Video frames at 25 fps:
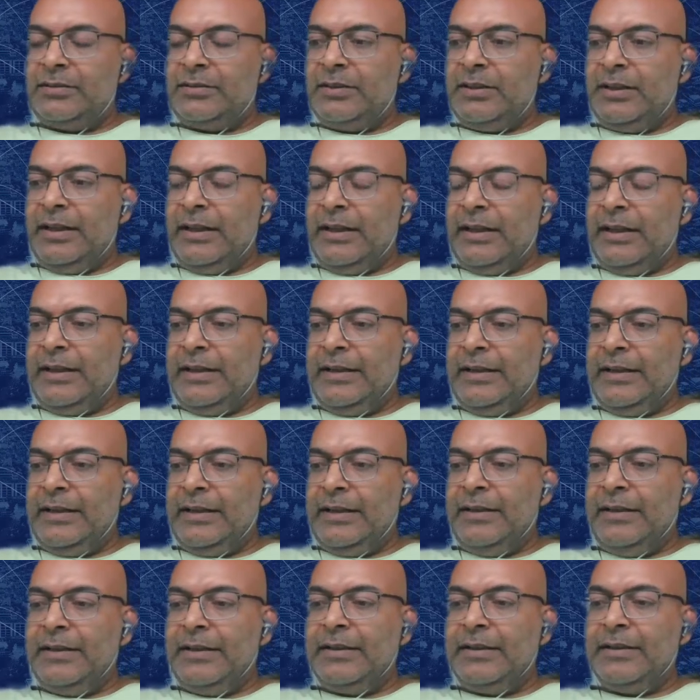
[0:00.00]
And
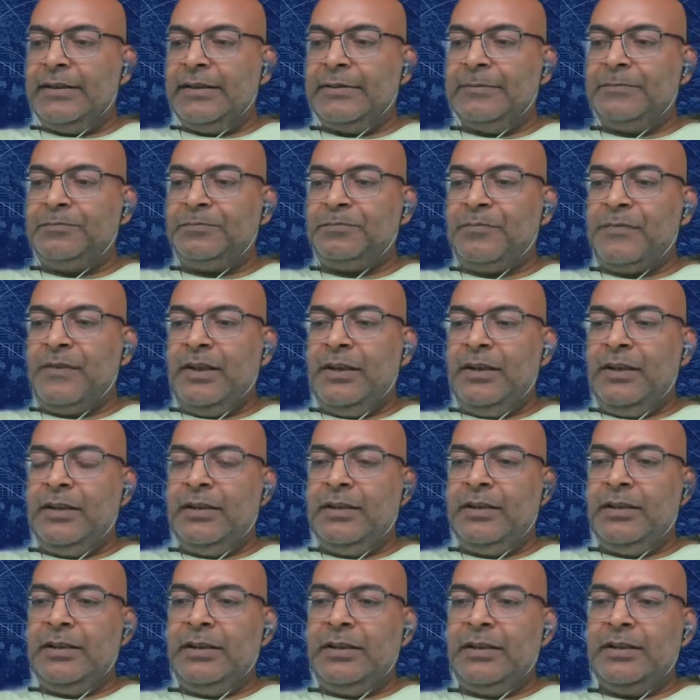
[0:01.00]

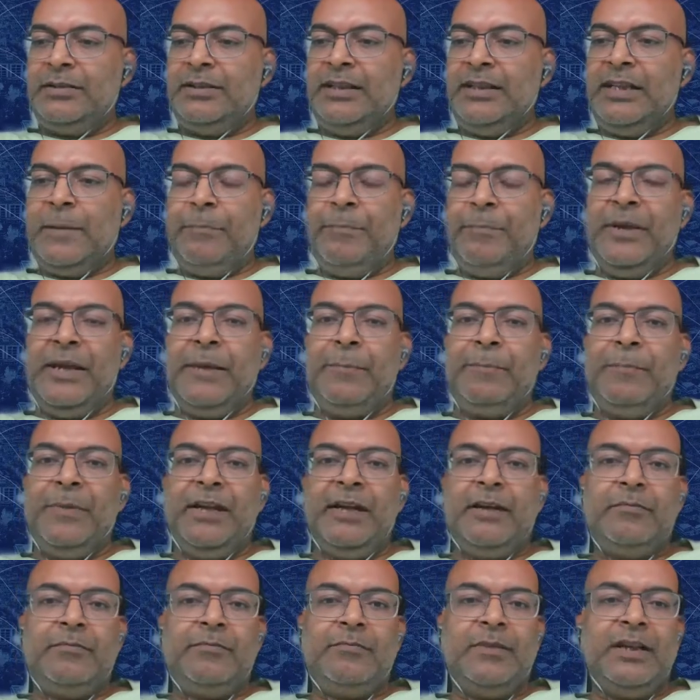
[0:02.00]
see, the
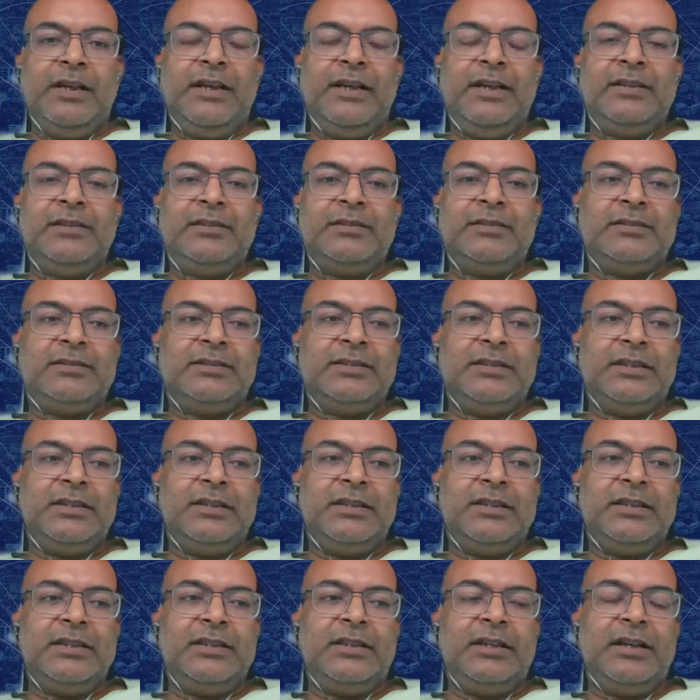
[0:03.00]
BPM is
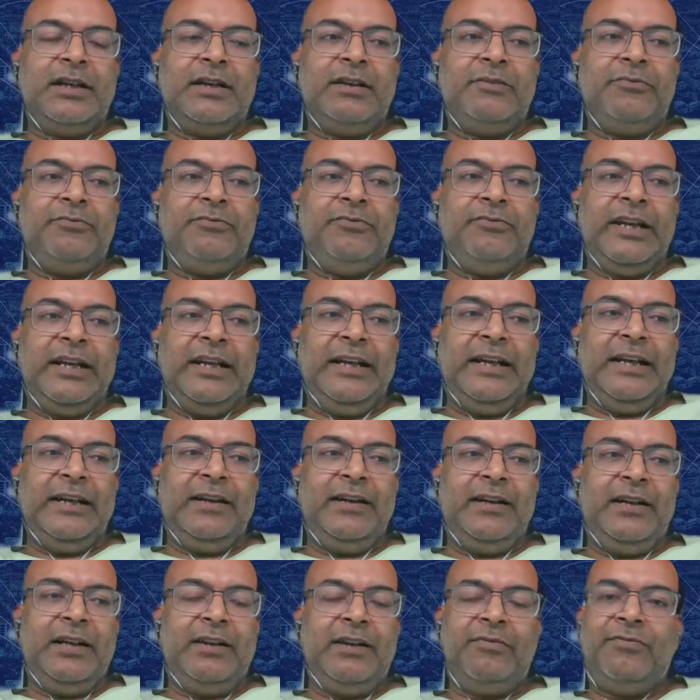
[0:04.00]
a very
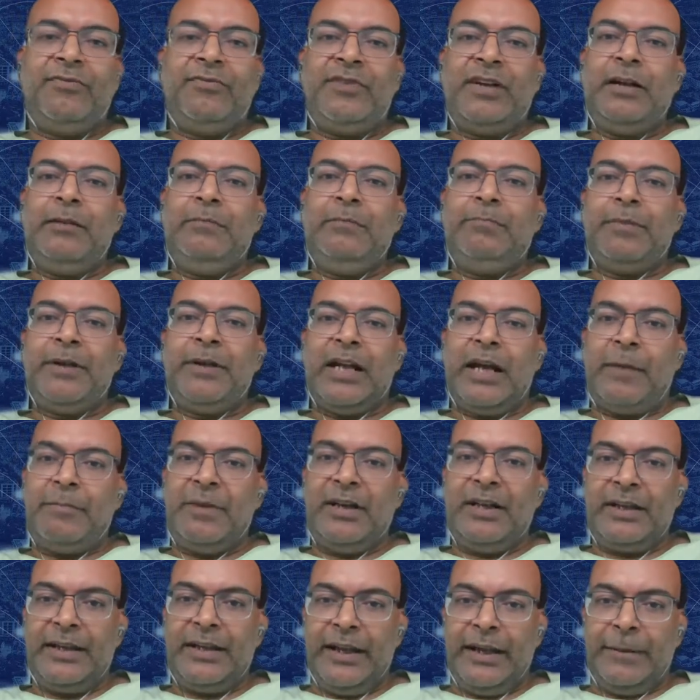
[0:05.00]
different
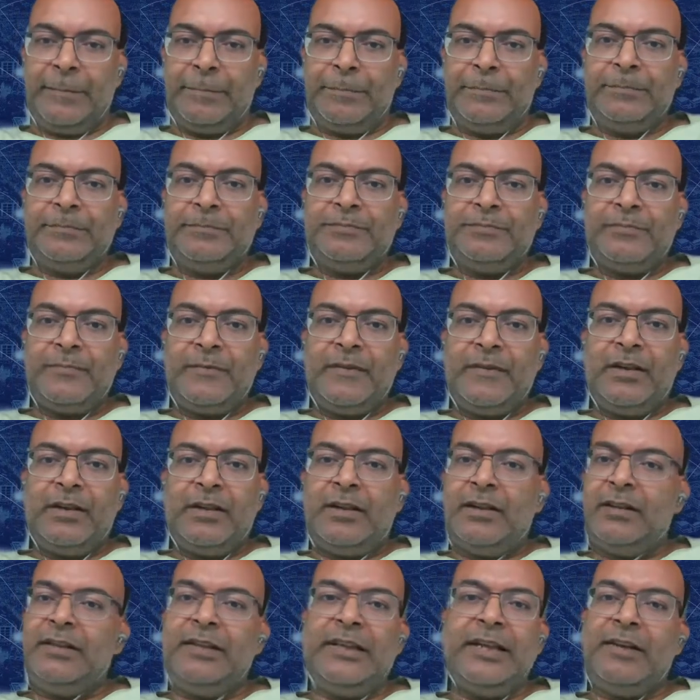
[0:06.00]
pyramid game
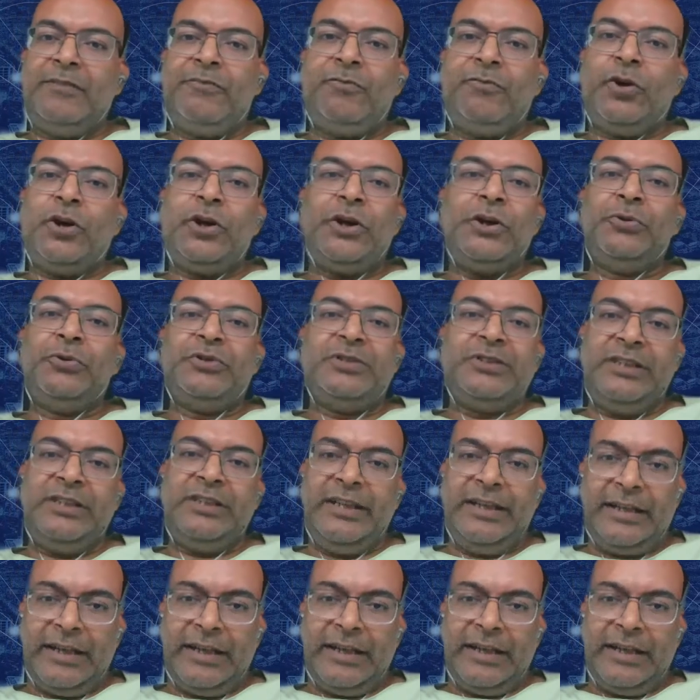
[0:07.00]
than what you
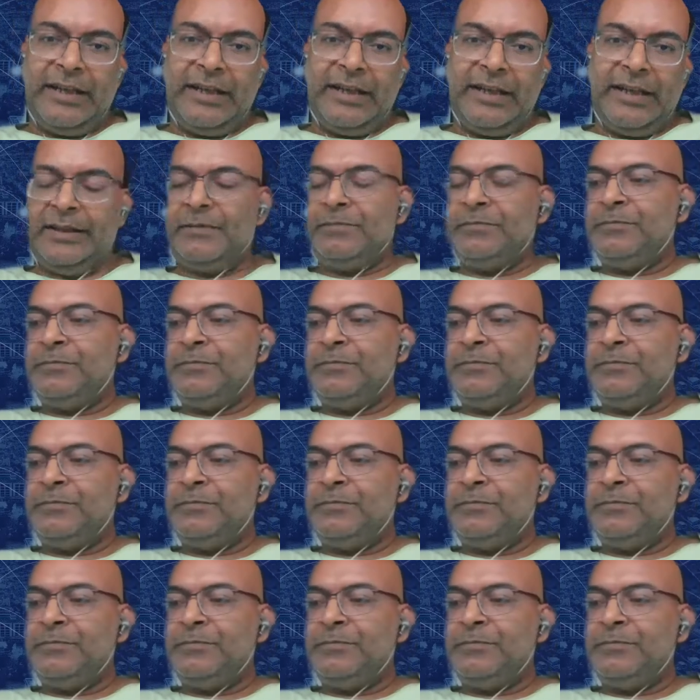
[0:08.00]
see in IT.